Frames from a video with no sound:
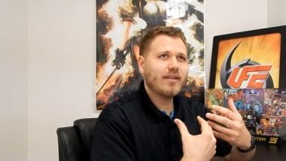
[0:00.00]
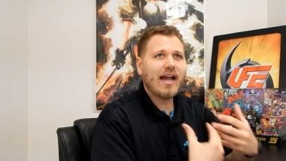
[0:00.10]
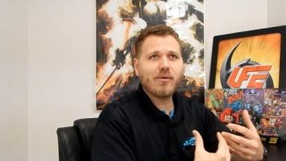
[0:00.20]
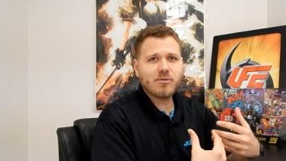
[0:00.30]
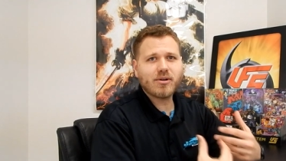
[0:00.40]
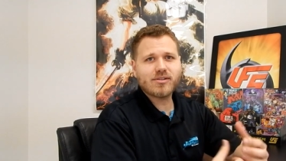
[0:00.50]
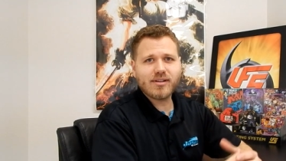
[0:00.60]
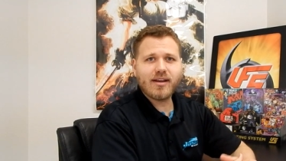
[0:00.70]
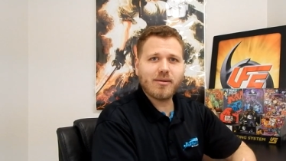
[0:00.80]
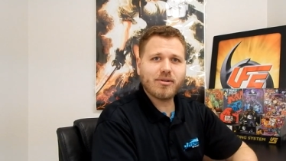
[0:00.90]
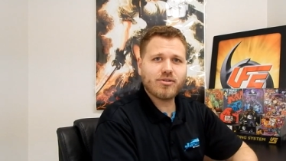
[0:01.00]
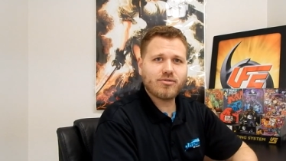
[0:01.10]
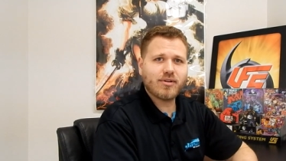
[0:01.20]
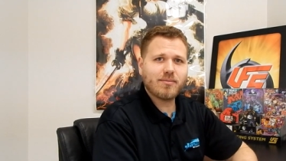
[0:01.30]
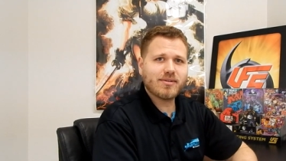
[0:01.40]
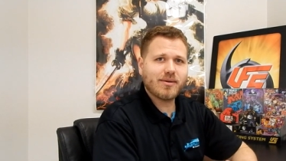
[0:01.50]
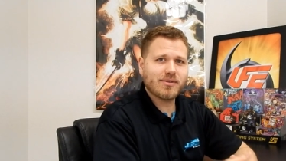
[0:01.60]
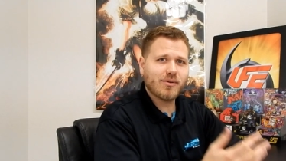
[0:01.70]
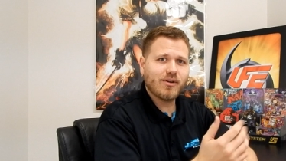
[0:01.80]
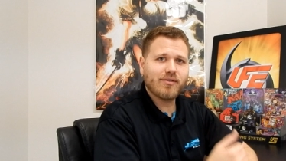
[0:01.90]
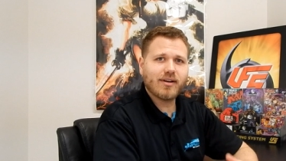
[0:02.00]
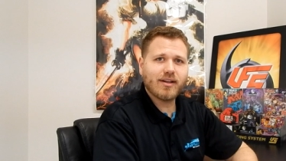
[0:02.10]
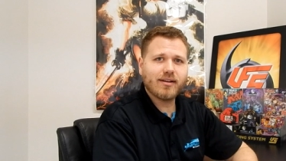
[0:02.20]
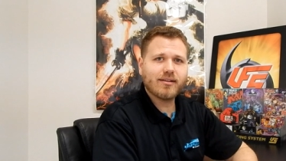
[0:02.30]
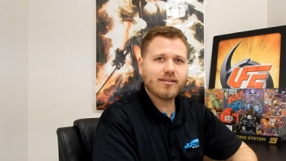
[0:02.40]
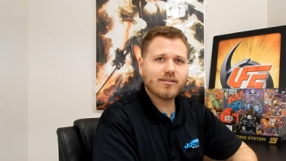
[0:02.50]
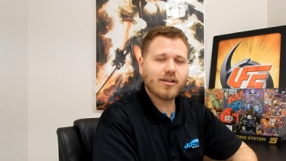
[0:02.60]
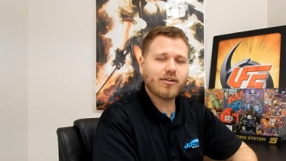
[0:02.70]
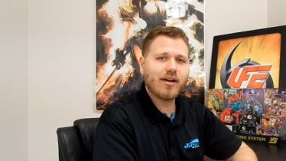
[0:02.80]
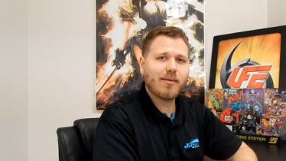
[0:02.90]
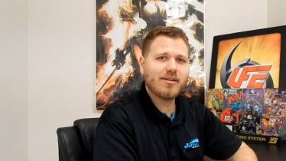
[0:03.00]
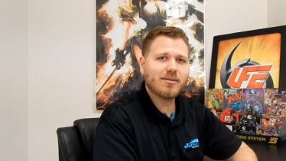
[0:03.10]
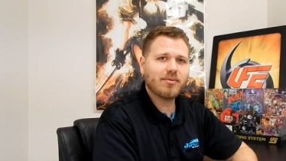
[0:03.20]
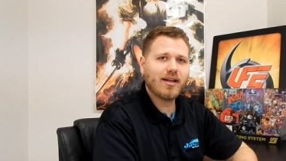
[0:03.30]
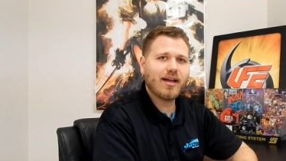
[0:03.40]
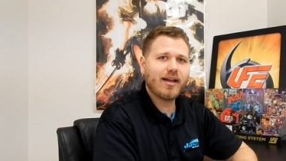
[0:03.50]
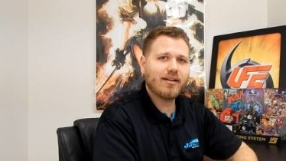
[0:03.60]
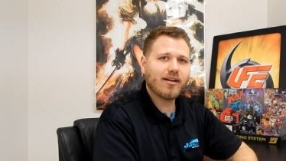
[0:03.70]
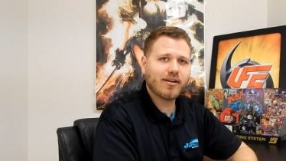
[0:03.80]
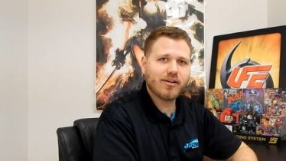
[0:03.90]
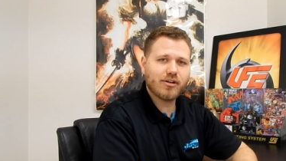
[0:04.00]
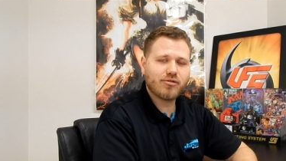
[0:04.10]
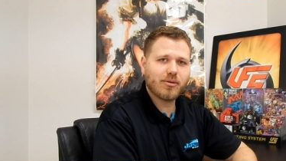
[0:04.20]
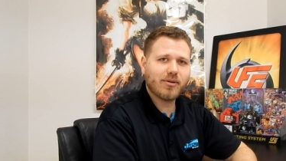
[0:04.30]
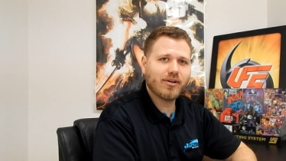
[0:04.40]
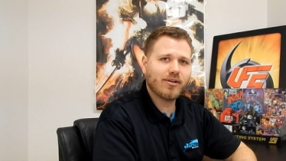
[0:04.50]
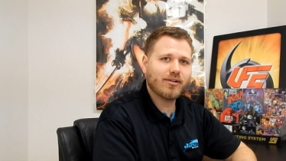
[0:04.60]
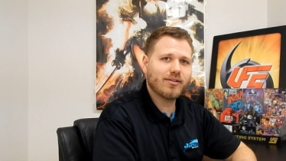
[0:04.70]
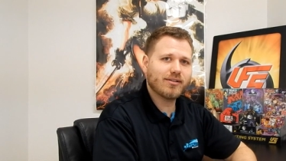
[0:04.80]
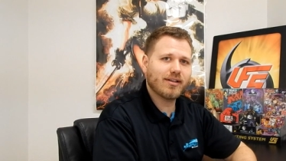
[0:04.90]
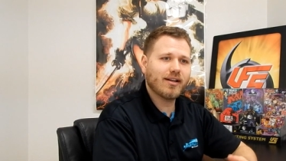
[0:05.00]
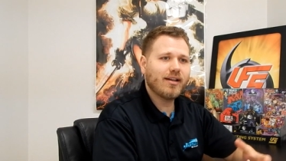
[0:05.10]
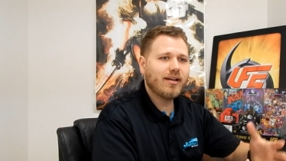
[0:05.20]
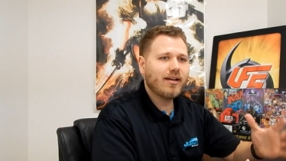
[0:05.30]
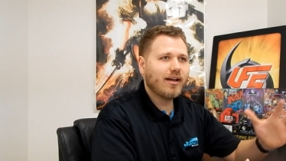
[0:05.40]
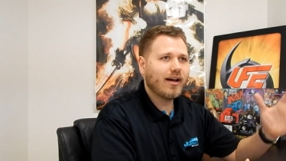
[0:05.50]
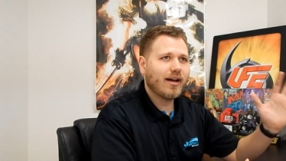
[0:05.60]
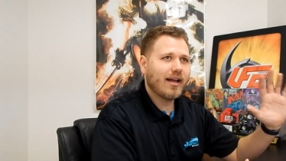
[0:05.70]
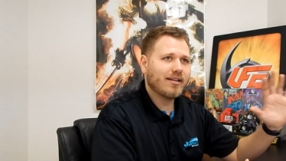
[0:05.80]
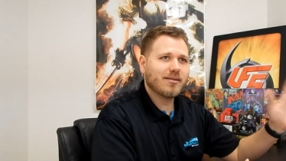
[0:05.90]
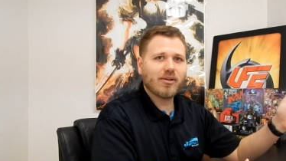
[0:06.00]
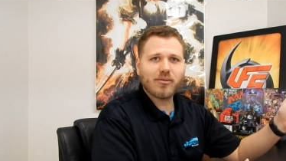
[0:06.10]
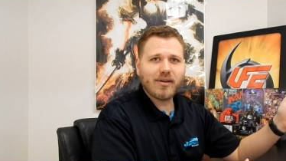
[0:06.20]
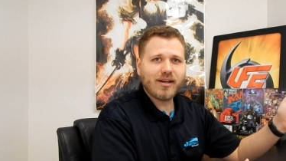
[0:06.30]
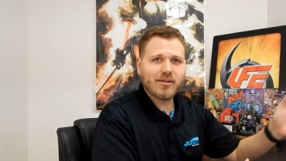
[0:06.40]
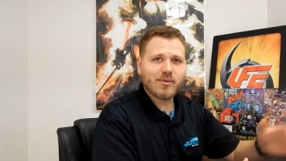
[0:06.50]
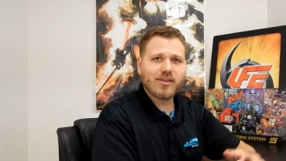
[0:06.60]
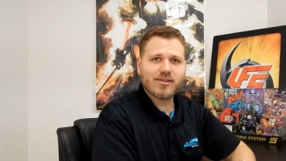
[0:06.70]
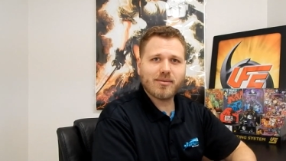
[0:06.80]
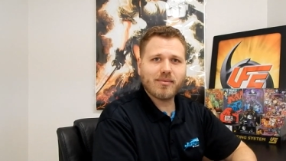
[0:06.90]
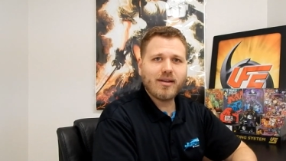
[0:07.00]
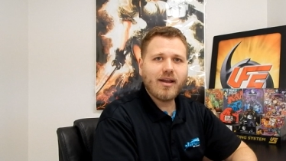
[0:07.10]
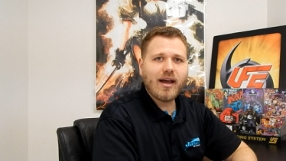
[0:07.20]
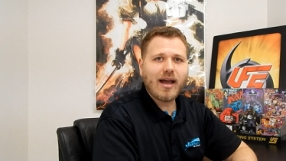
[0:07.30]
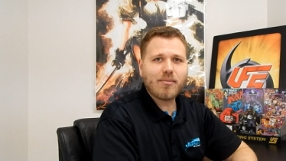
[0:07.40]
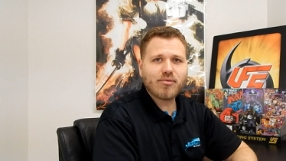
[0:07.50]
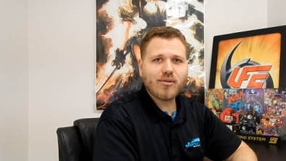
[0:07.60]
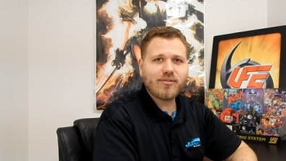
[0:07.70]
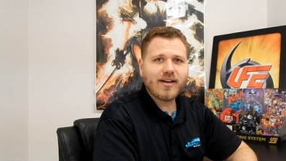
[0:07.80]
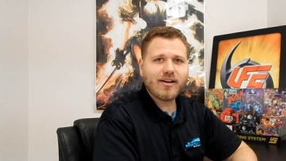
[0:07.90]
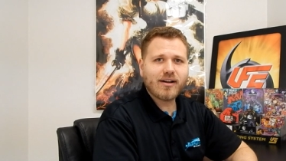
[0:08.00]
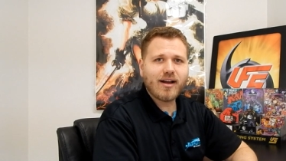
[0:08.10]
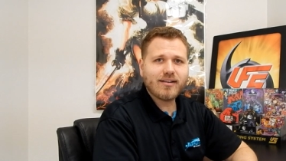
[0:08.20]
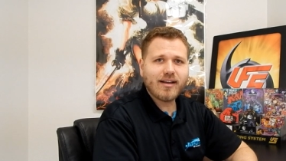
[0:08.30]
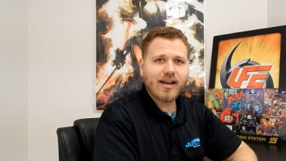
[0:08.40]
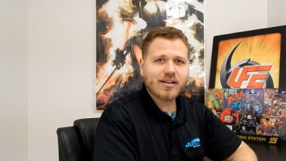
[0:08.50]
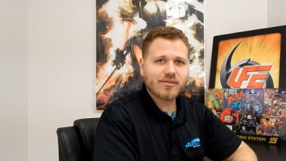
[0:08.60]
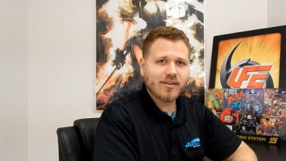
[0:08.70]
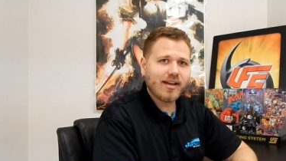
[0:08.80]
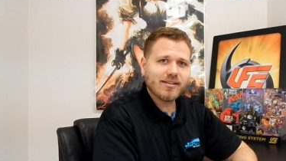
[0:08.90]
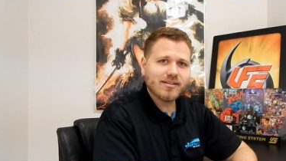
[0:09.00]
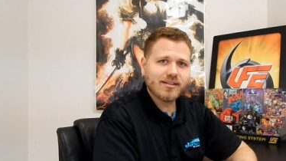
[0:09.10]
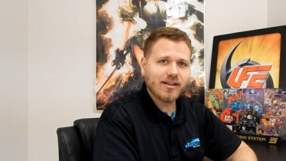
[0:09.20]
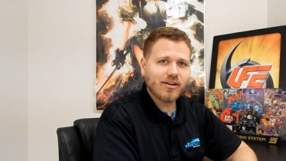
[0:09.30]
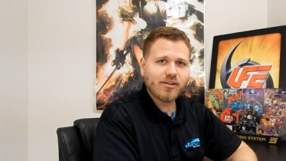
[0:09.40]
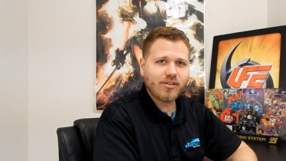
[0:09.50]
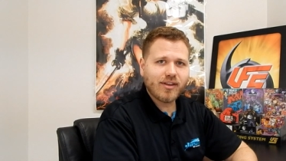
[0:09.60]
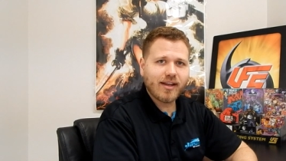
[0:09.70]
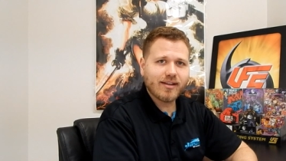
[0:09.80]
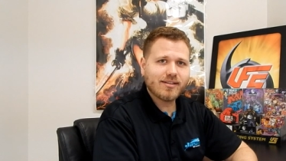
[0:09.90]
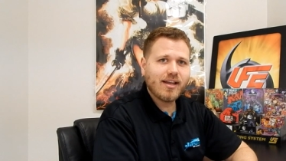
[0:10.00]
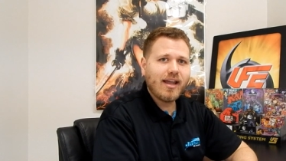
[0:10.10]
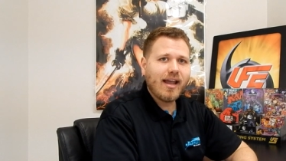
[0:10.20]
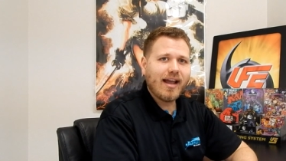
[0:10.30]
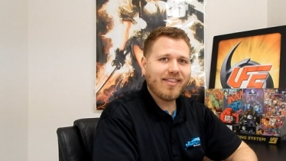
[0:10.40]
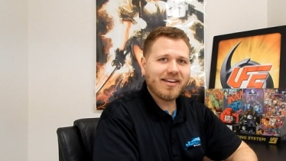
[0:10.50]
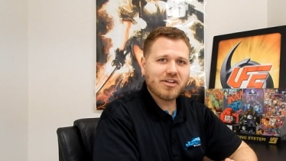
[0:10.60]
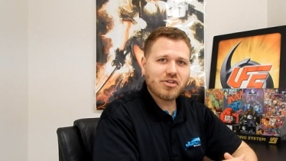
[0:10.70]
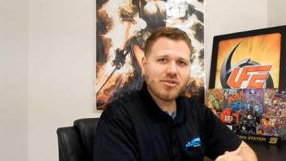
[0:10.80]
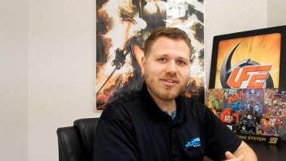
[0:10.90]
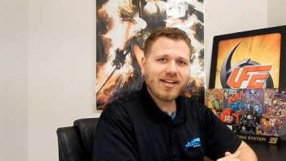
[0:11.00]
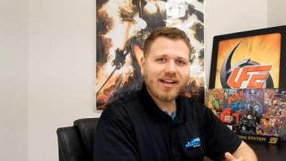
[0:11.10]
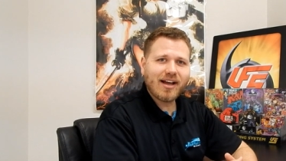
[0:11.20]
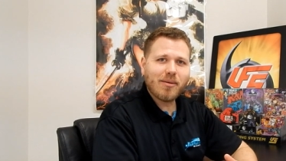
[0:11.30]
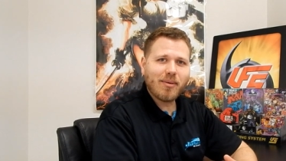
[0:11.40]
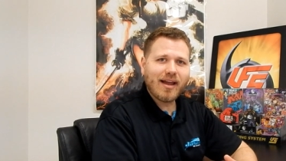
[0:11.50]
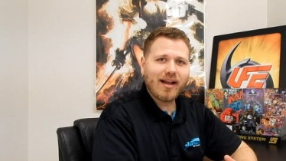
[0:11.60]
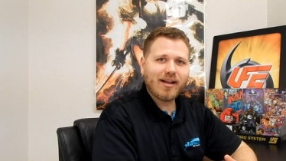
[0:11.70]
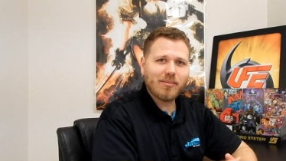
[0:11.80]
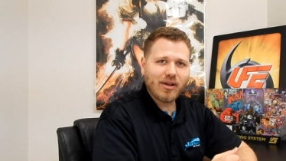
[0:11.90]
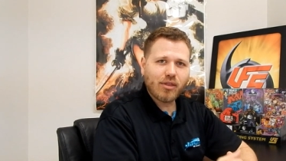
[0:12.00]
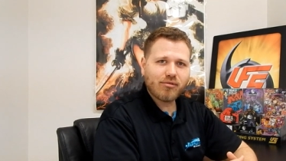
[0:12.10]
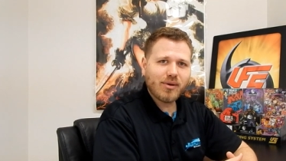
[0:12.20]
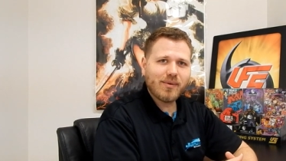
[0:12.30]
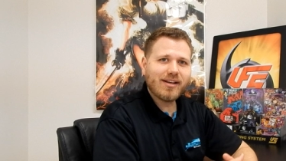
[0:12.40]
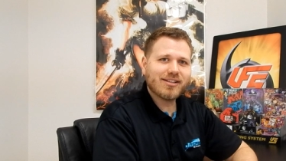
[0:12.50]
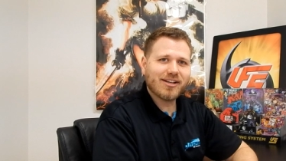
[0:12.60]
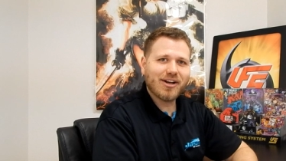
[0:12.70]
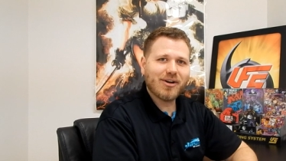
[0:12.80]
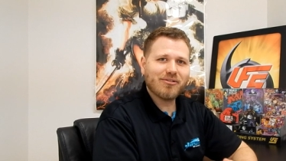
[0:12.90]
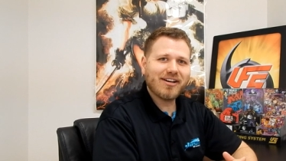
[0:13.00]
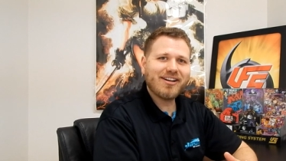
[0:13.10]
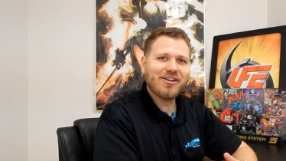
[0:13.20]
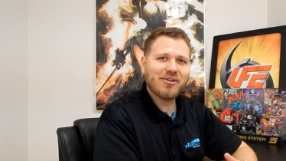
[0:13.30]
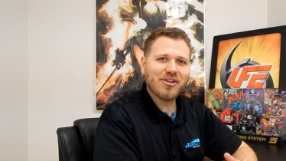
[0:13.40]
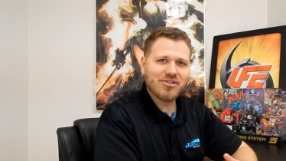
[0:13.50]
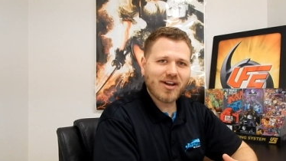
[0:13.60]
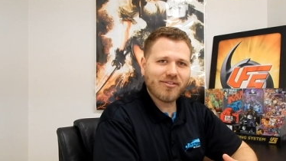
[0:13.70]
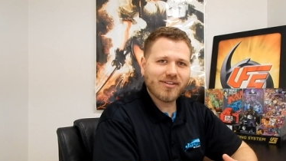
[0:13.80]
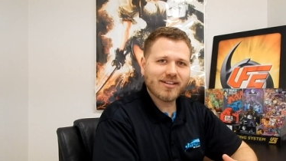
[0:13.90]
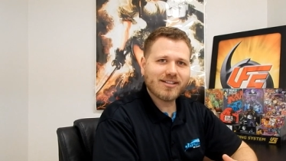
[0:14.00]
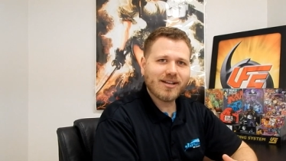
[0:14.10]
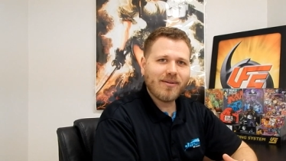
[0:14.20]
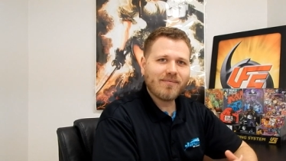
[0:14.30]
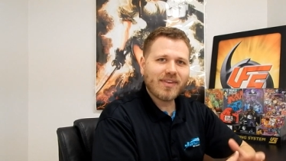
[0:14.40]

I was personally on a bunch of trips. I was going over to Southern Hobby Supply and talking to distributors, and uh, had some other meetings with some high-profile contacts for licensing and other things. And then as soon as I got back, about three weeks ago, ready to do the Joffice.